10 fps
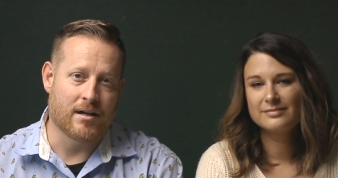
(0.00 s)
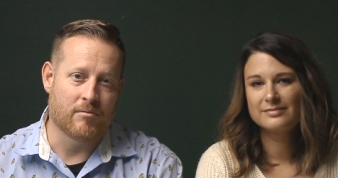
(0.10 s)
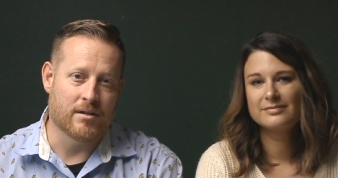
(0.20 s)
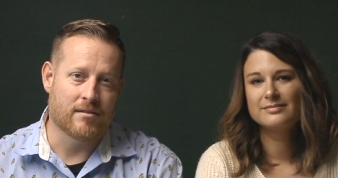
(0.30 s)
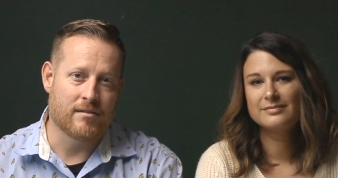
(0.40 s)
Speaker 1: I
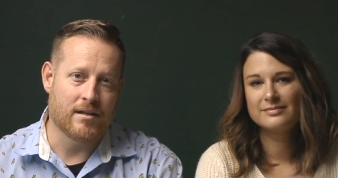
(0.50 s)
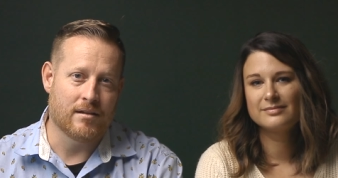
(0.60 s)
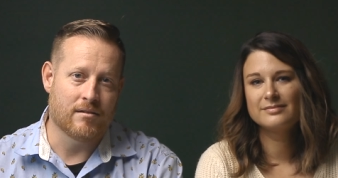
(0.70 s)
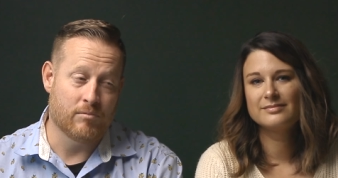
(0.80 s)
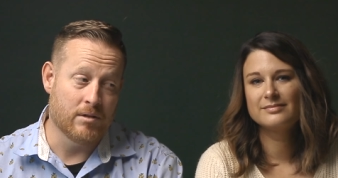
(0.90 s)
want to
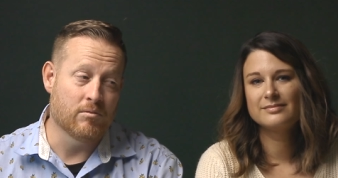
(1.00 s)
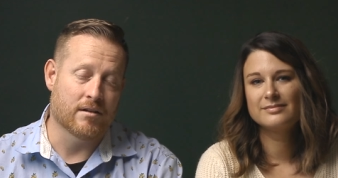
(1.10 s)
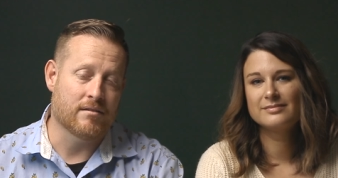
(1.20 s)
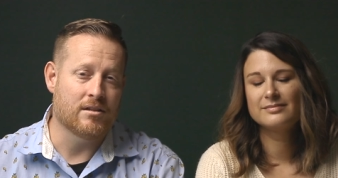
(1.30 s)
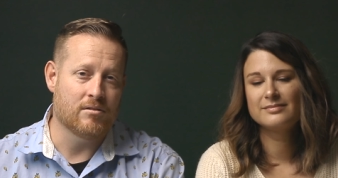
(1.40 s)
thank, we
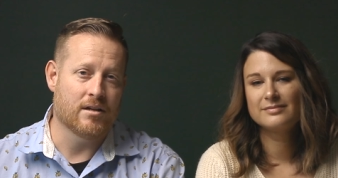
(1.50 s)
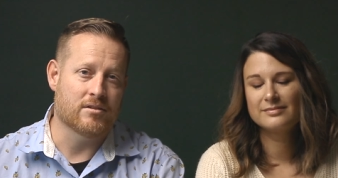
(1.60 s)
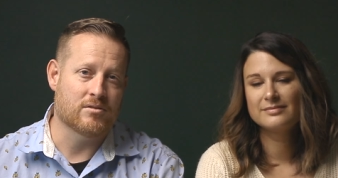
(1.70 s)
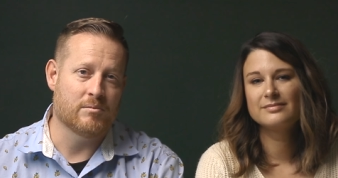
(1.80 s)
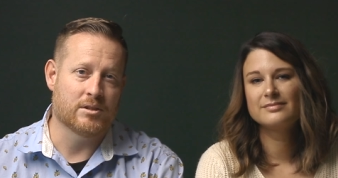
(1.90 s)
want to thank you
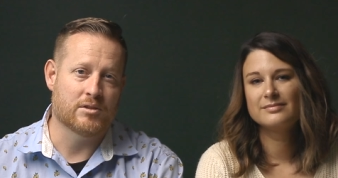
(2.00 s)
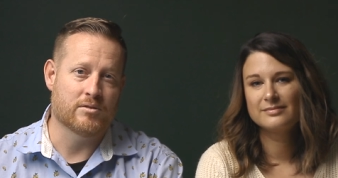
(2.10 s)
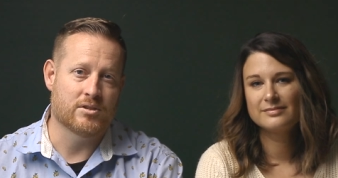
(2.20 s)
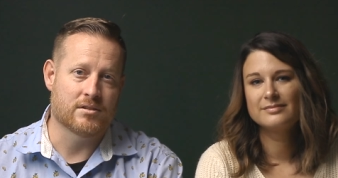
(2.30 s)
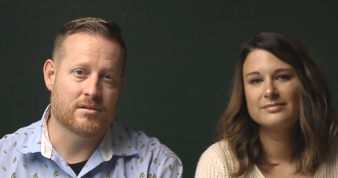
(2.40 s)
guys so much
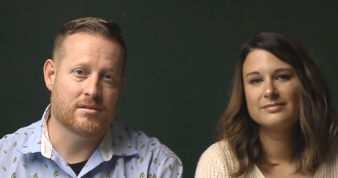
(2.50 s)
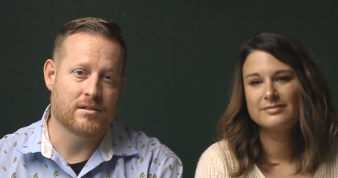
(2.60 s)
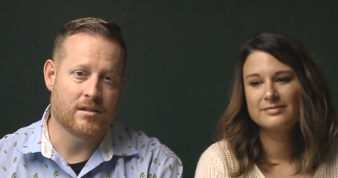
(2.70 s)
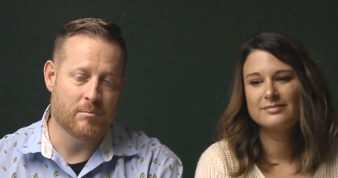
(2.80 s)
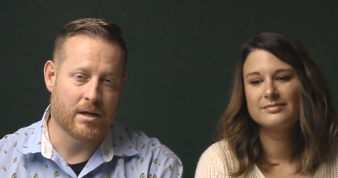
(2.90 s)
for just
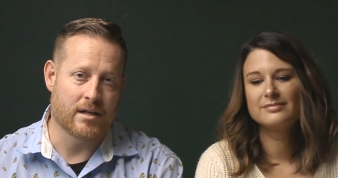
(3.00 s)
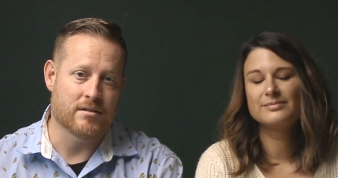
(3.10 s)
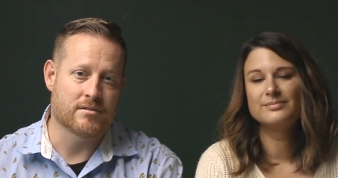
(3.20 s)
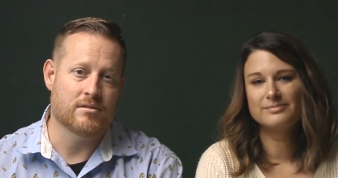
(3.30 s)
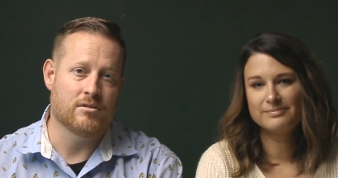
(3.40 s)
sticking by
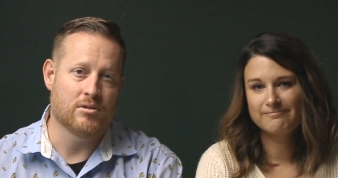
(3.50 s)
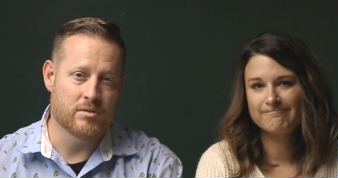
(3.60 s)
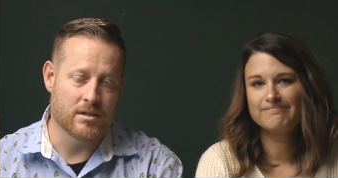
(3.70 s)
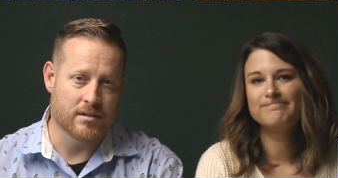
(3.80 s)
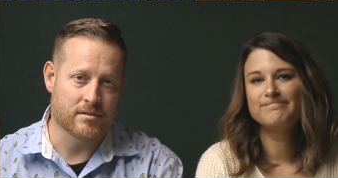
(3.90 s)
us,
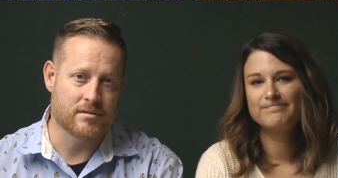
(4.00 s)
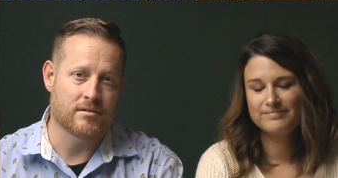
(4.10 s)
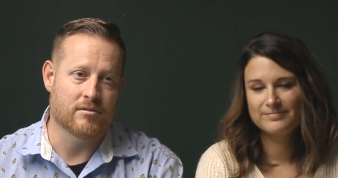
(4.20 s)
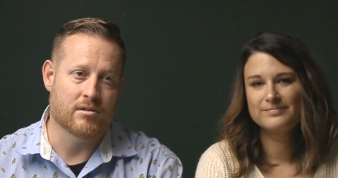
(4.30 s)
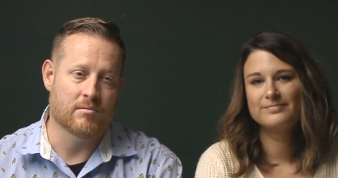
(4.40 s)
using us
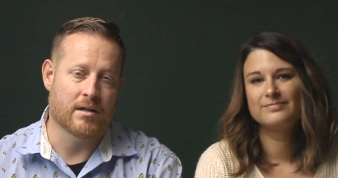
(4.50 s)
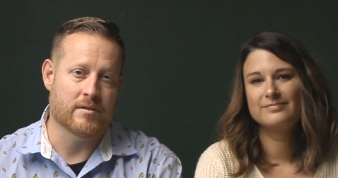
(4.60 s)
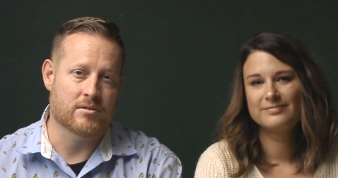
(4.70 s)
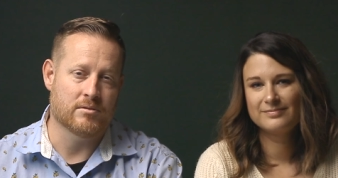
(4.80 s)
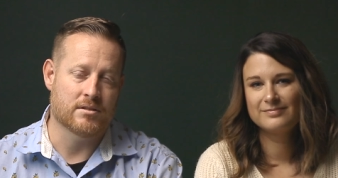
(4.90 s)
still throughout
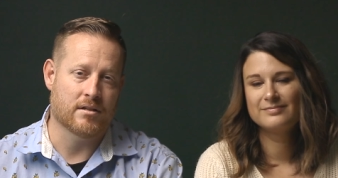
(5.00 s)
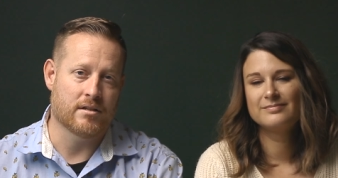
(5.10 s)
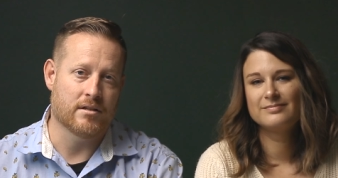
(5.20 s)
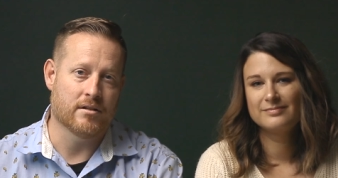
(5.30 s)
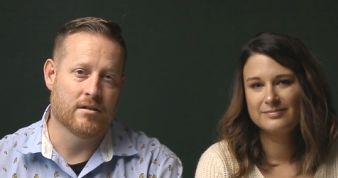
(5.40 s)
this whole entire
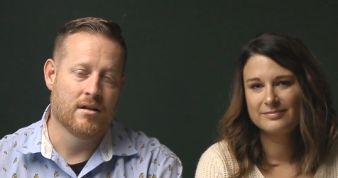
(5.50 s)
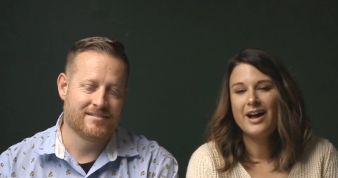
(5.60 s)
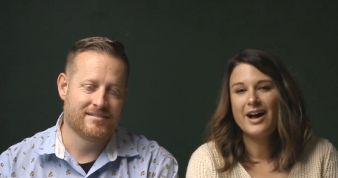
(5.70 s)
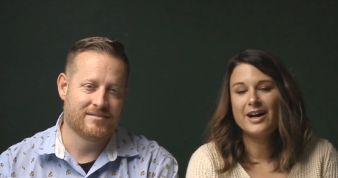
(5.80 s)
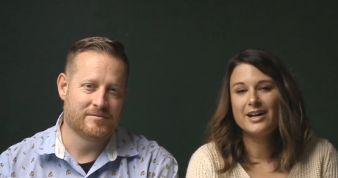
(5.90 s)
year.
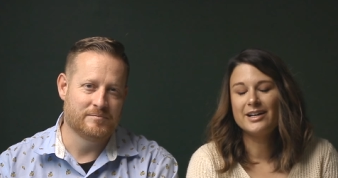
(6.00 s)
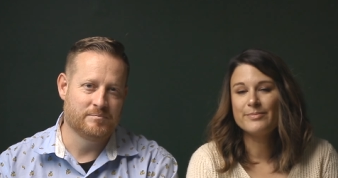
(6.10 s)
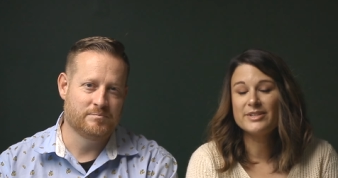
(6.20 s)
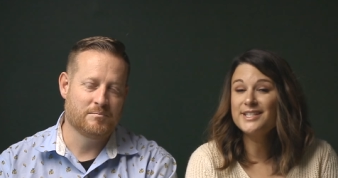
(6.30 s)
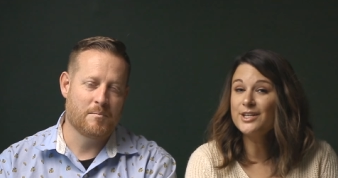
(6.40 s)

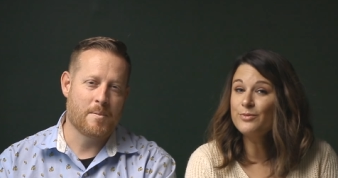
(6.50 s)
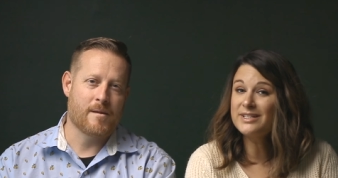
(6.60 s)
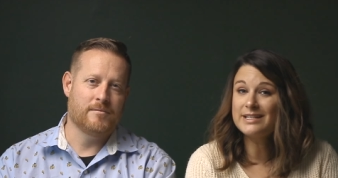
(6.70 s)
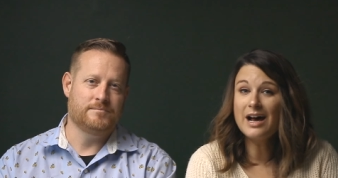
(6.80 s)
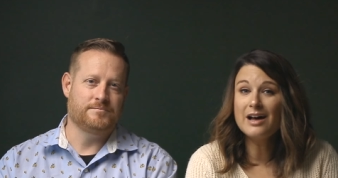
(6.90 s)
Speaker 2: Um, this year
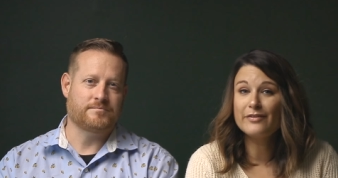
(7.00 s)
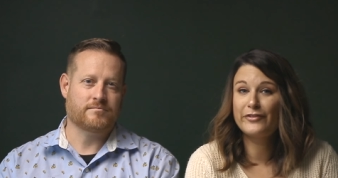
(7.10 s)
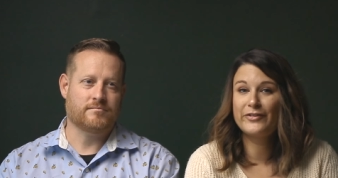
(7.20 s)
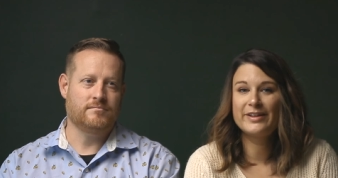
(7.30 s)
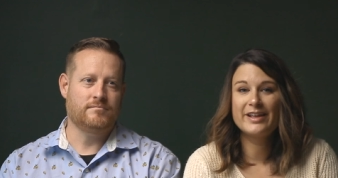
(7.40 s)
was
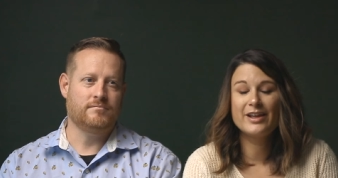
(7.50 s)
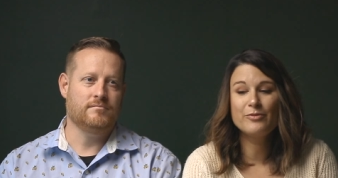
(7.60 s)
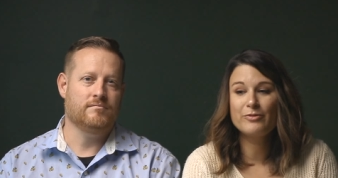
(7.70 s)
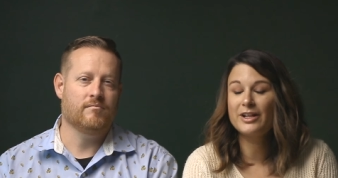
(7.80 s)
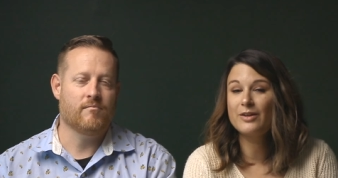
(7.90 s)
tough.
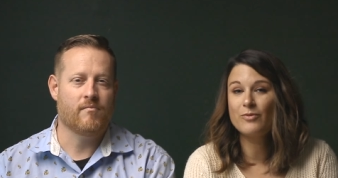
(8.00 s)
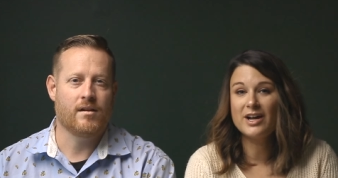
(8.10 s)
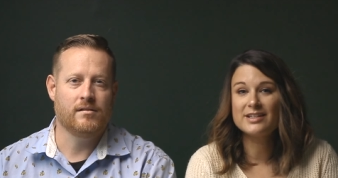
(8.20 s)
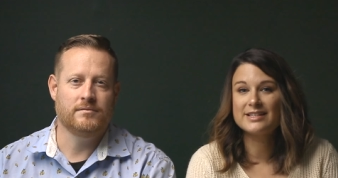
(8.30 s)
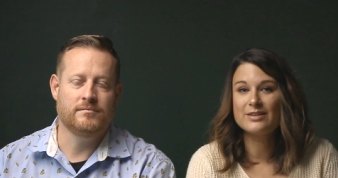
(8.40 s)
It really
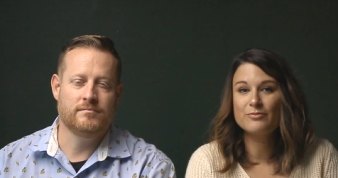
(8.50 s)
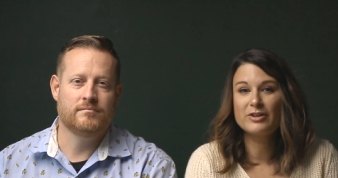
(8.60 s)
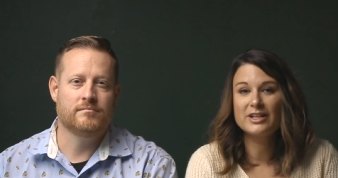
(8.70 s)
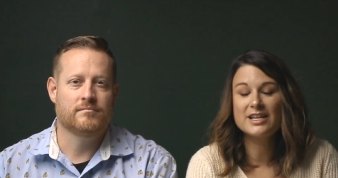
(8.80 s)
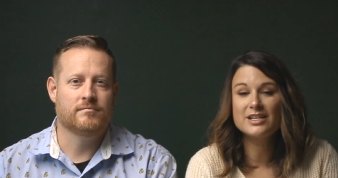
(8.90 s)
was. It
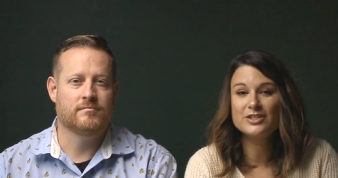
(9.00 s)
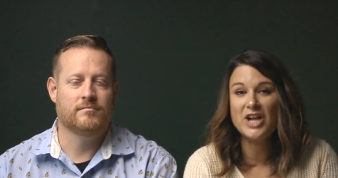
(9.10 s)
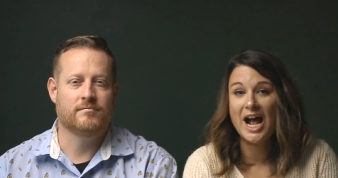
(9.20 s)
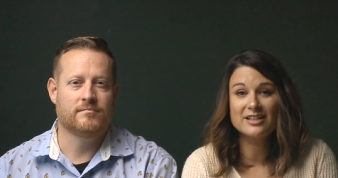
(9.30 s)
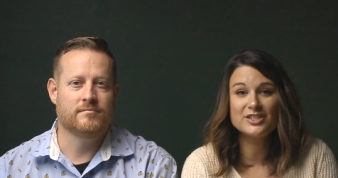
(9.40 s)
really
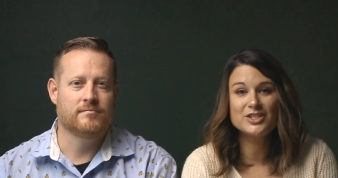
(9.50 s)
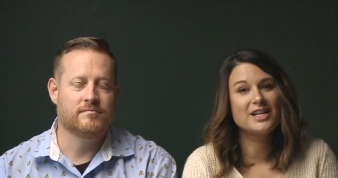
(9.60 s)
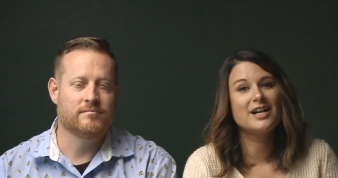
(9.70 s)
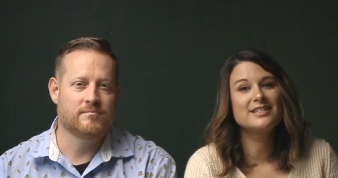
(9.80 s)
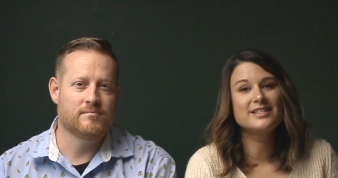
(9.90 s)
challenged
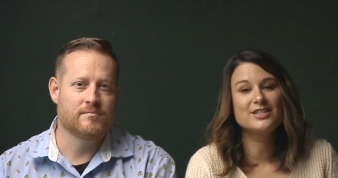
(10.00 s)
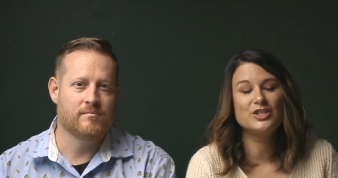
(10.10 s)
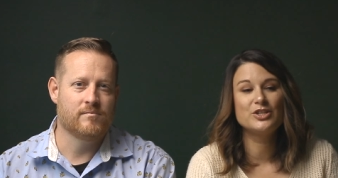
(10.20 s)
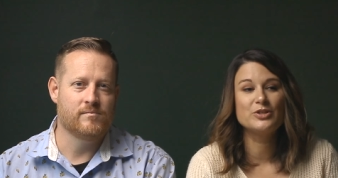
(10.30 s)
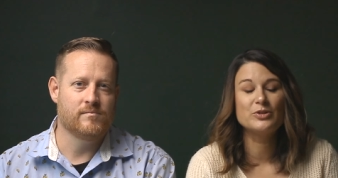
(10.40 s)

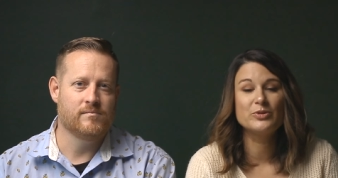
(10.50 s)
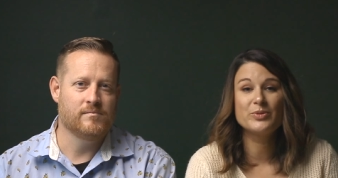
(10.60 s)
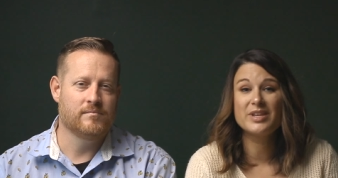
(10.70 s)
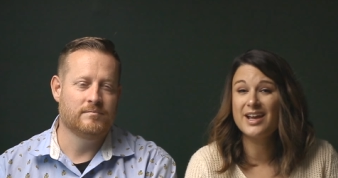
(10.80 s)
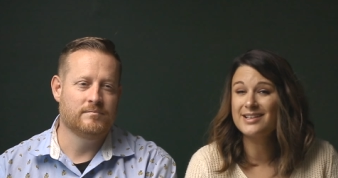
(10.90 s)
us
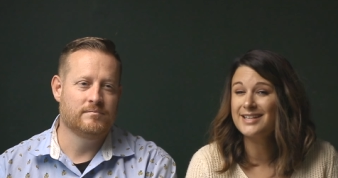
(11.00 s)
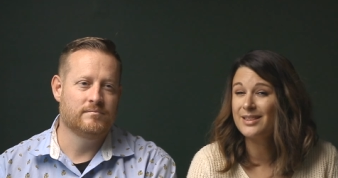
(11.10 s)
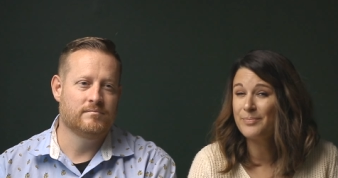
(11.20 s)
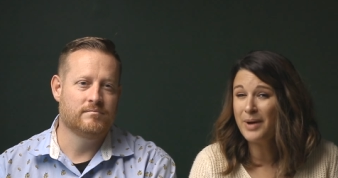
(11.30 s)
to think outside the